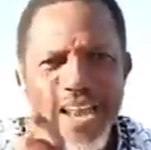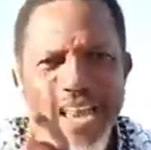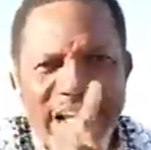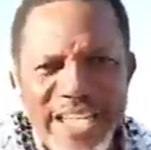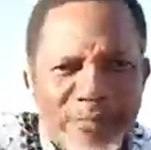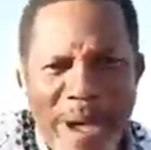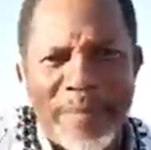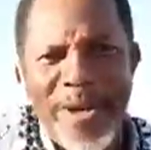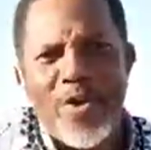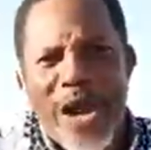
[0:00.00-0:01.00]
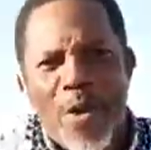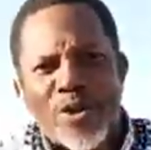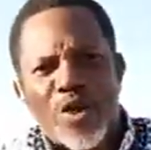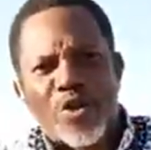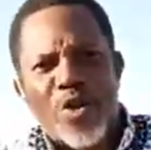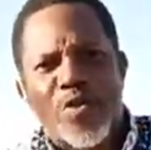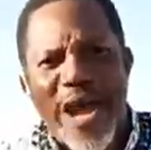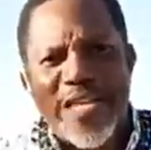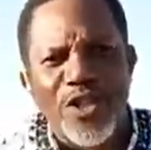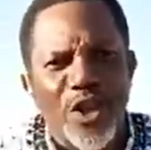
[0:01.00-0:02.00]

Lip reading: Let this man be you that was also in Christ